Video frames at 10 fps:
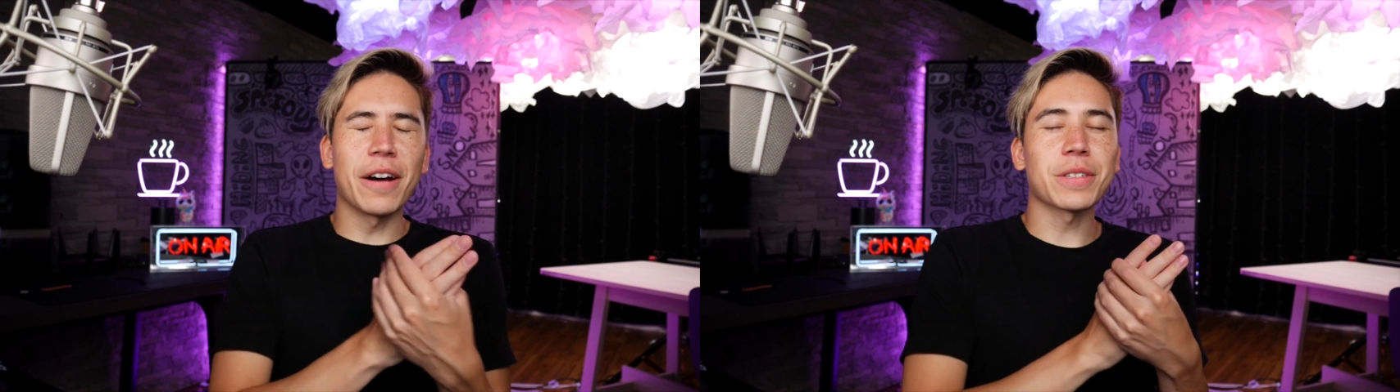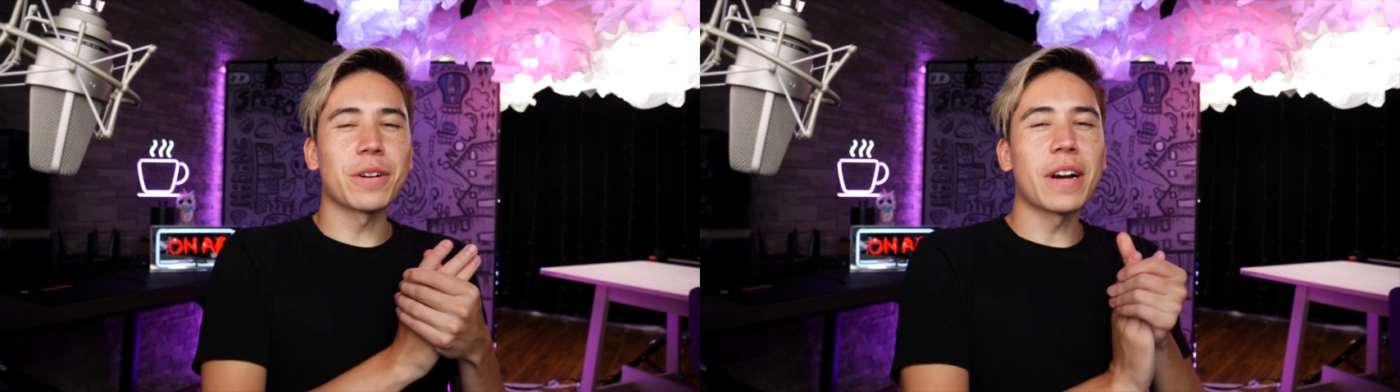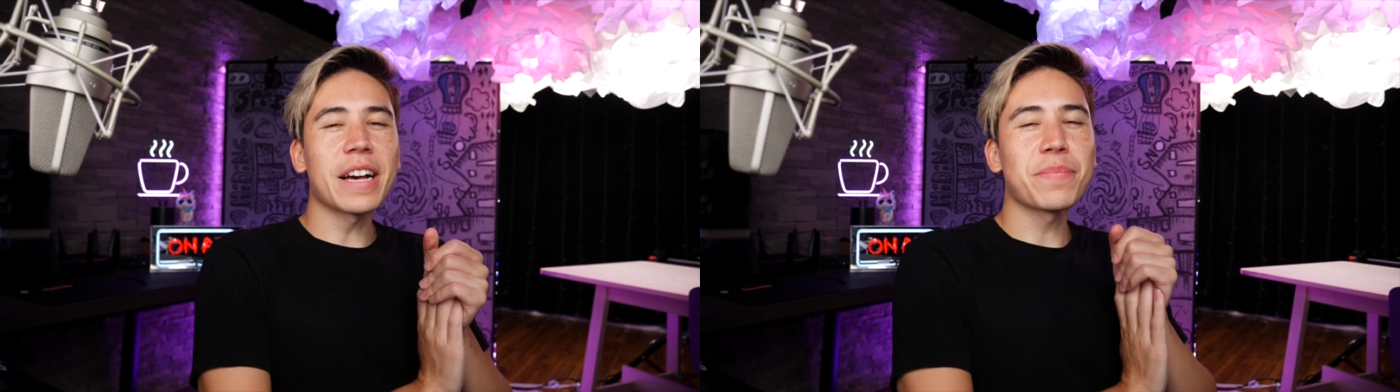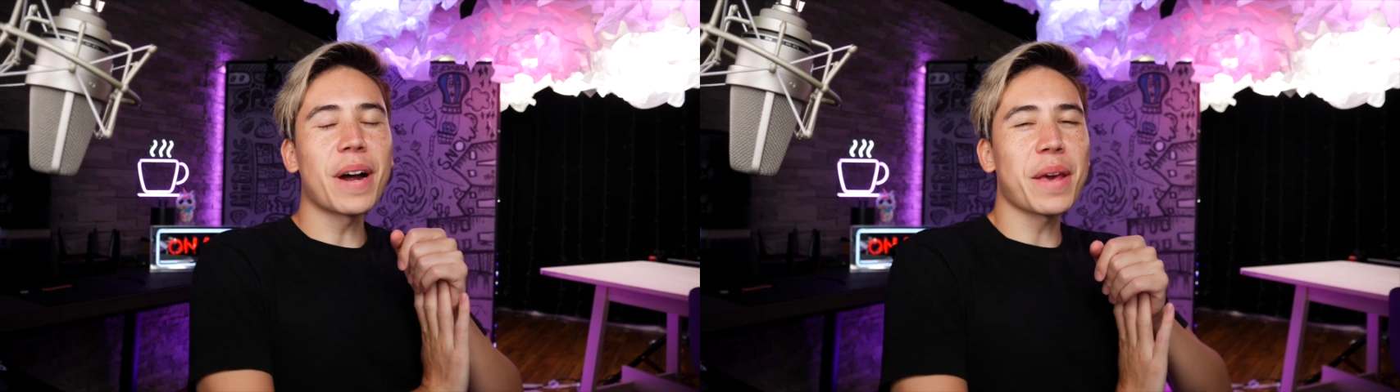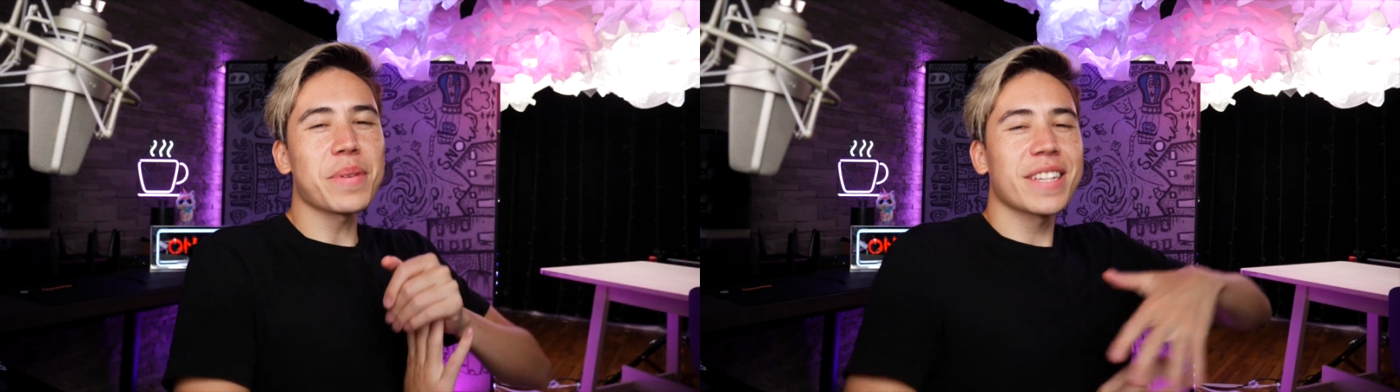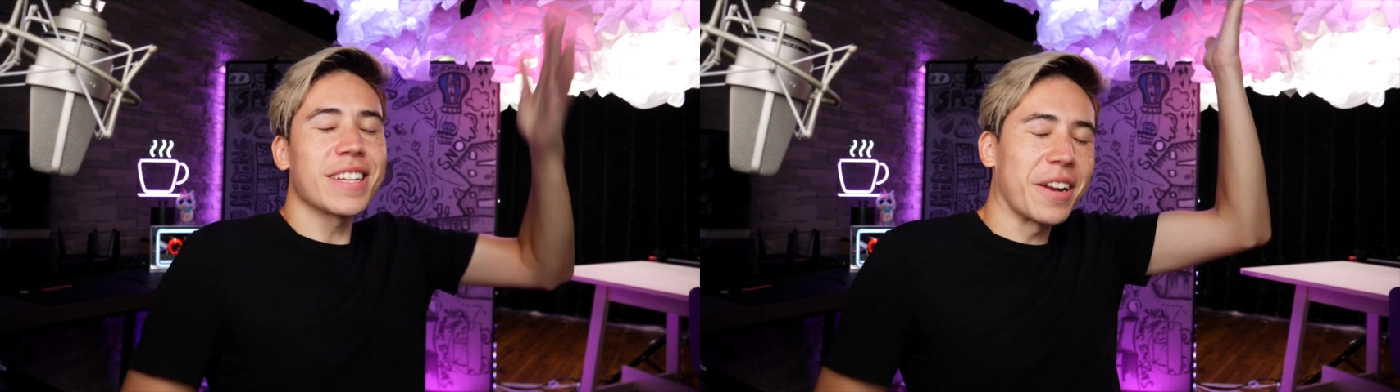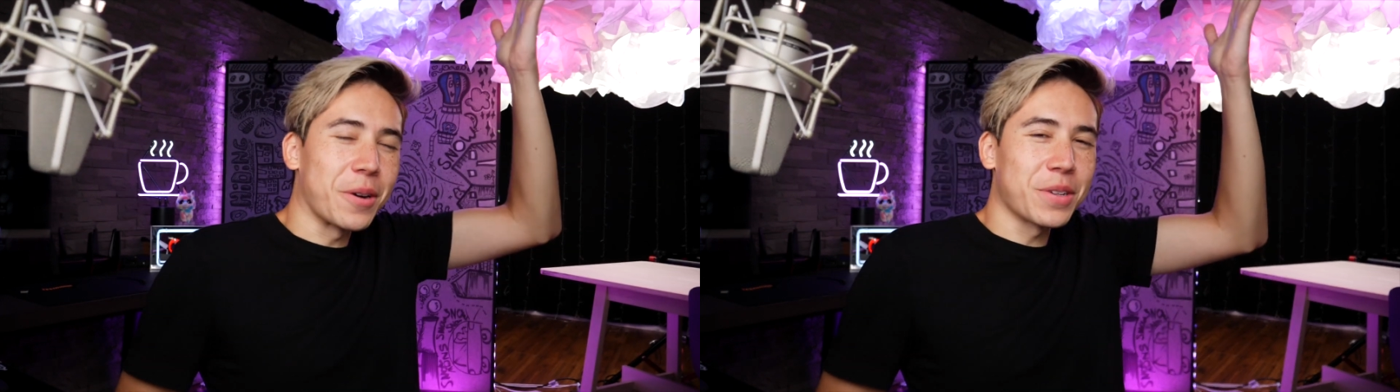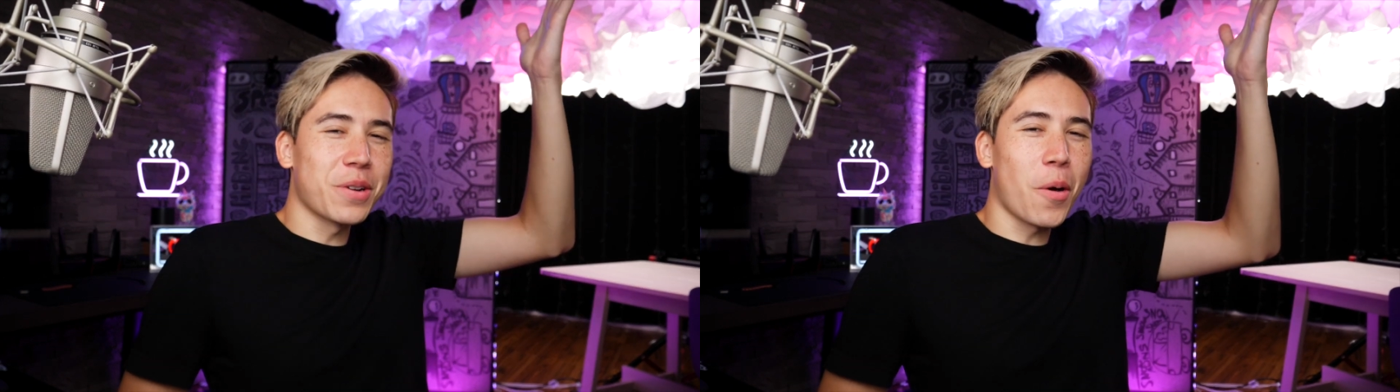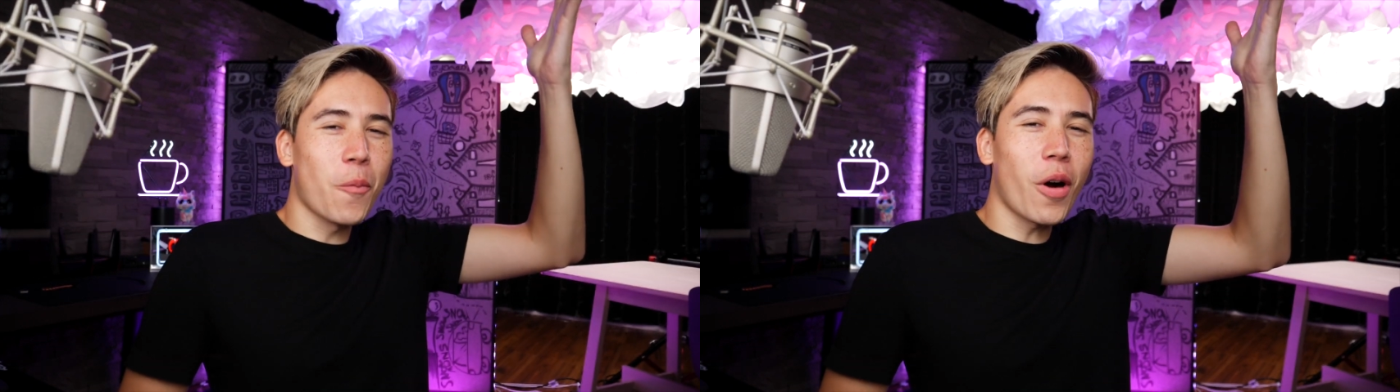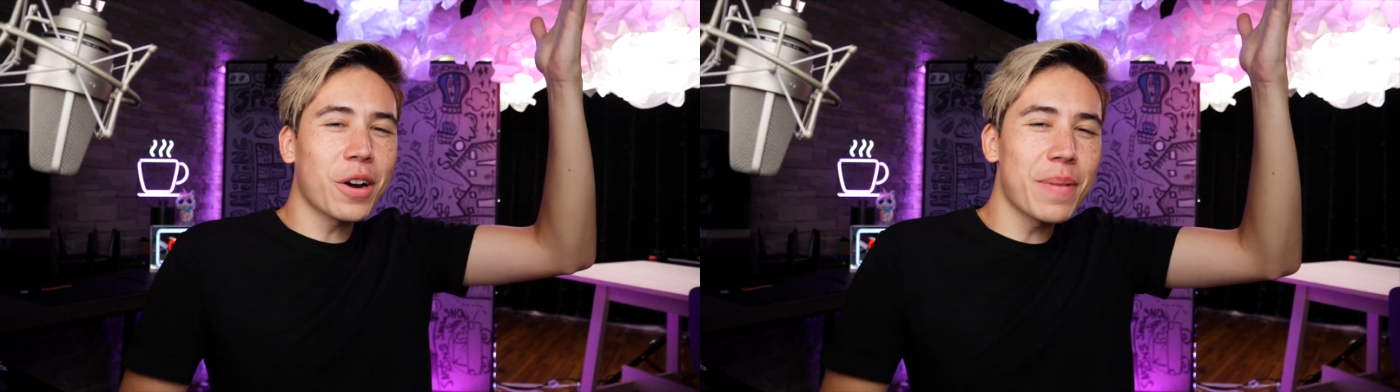How's it going guys? My name is Senna Ursno
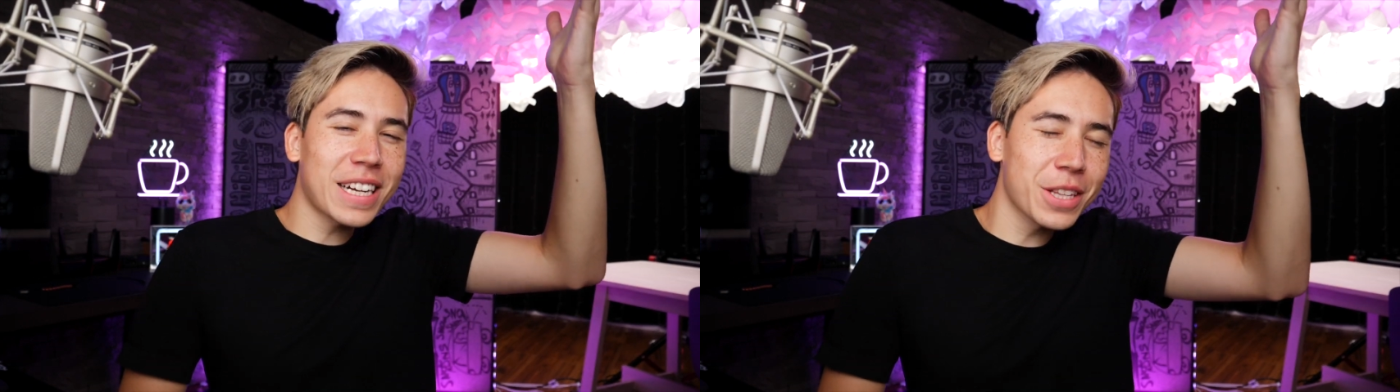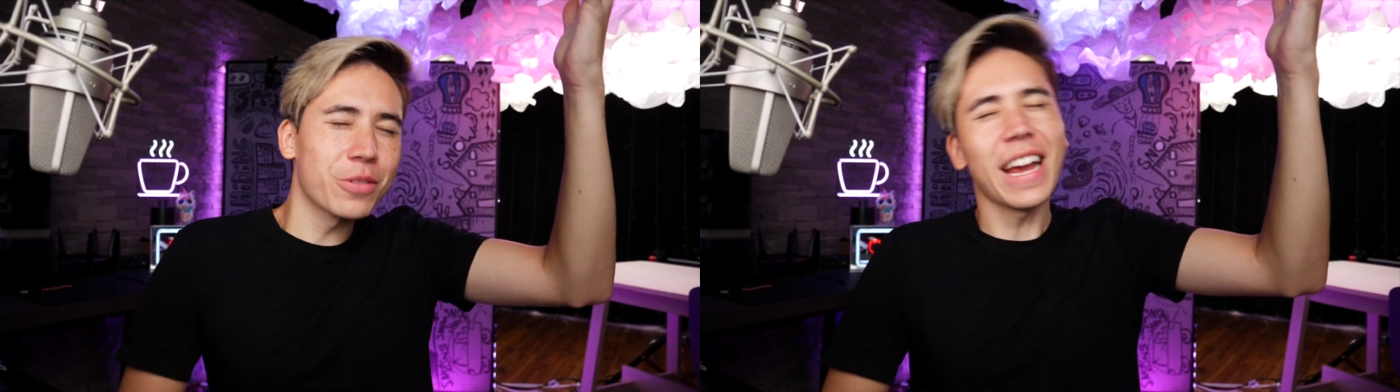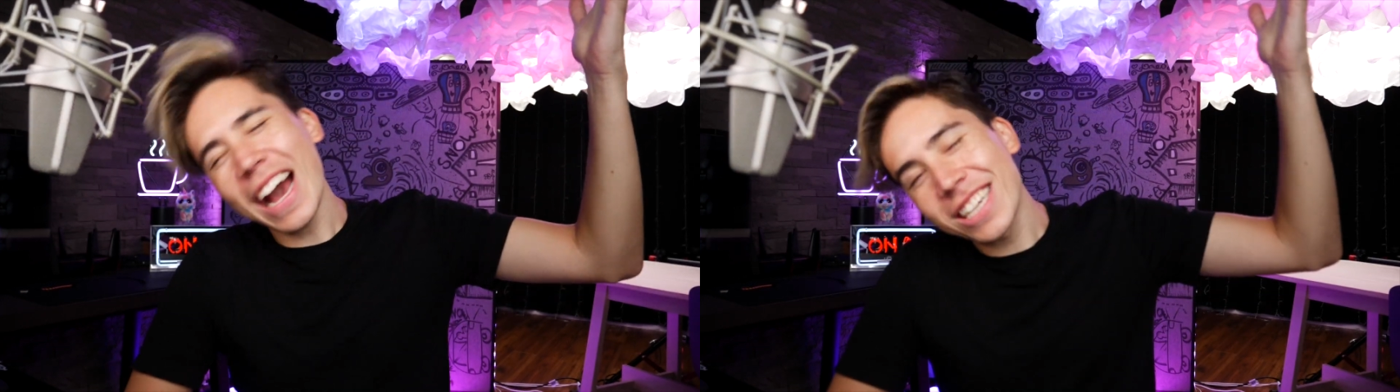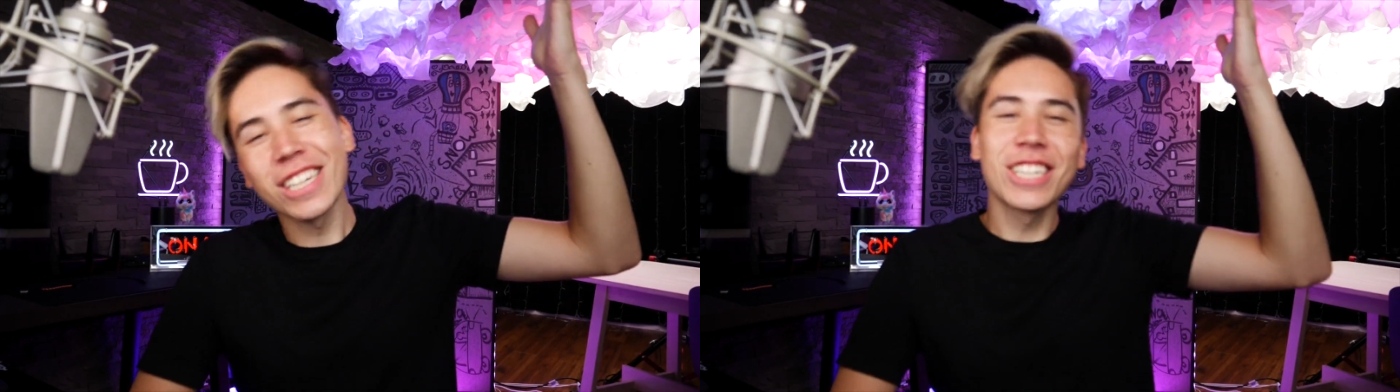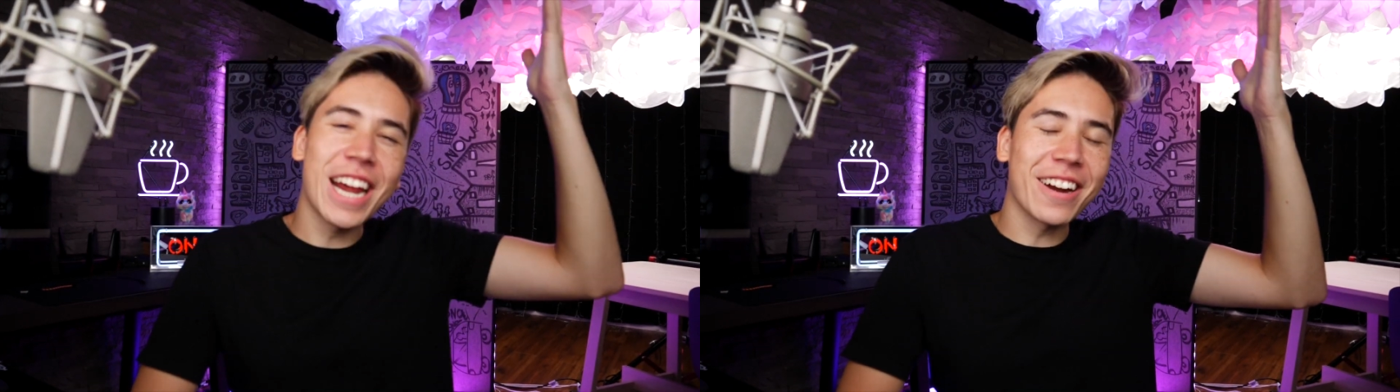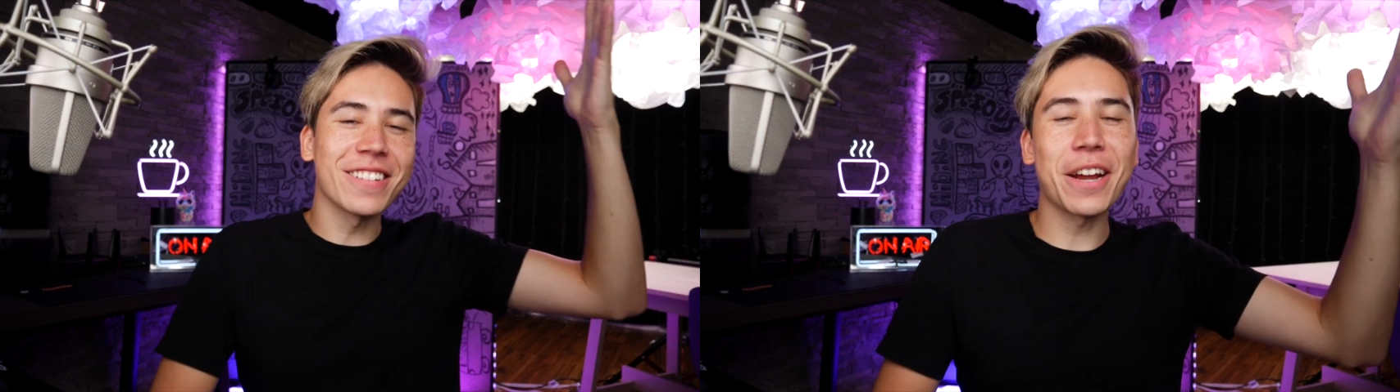and welcome back to the reaction channel.